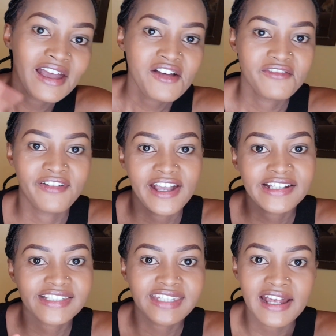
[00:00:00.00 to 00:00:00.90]
fake
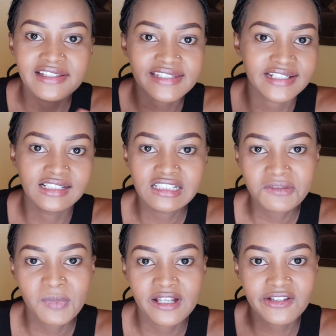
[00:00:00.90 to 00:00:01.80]
stencils
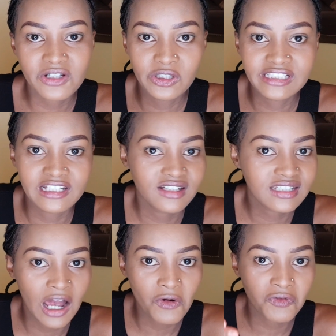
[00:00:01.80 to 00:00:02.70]
being sold in
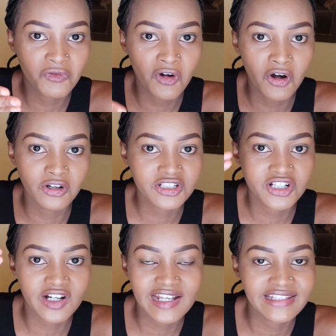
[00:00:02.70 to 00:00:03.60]
town for
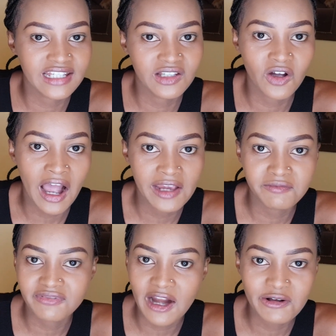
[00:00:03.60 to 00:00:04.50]
tracing your
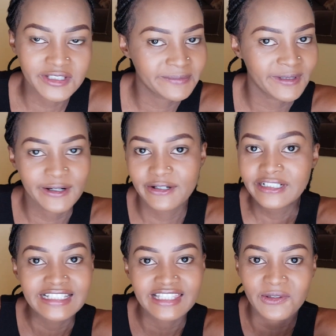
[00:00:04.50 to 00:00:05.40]
eyebrows,
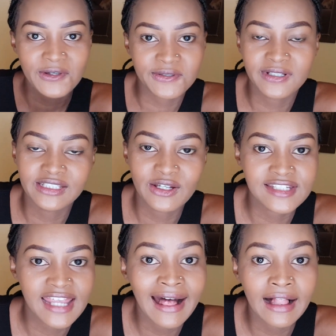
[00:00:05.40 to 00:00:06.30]
because those will not
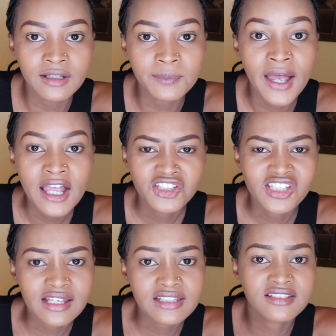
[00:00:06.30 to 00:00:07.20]
help.
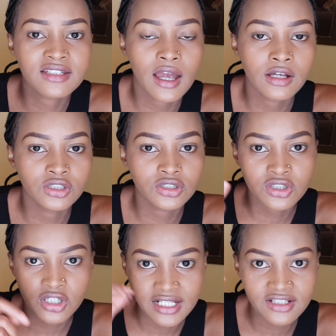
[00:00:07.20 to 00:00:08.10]
Just
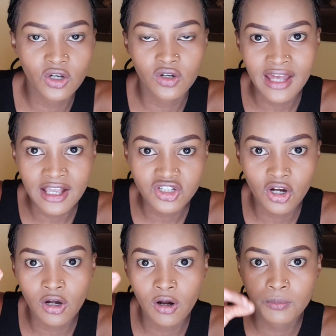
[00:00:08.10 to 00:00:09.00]
trace your
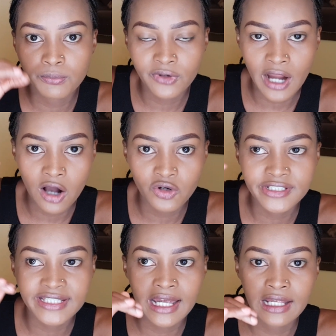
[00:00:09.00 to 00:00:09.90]
natural brows
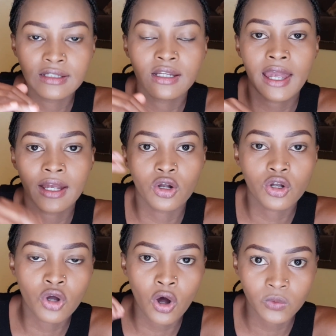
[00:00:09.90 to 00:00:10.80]
and
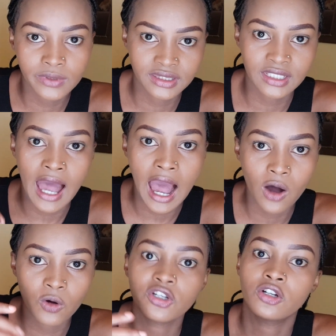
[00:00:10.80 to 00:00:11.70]
go with
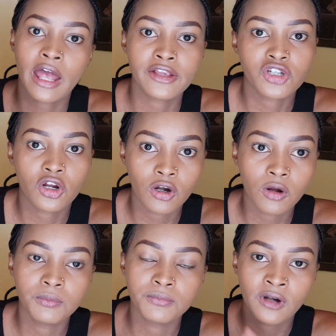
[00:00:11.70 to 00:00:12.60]
how your
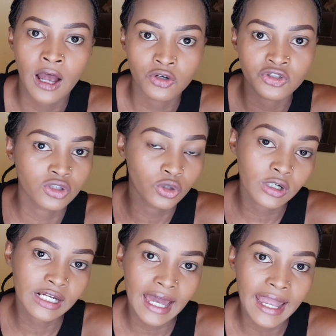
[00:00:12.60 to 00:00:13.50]
natural brows
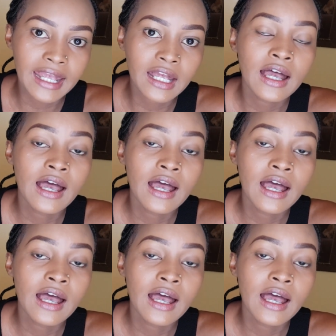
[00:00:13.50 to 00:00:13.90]
look like.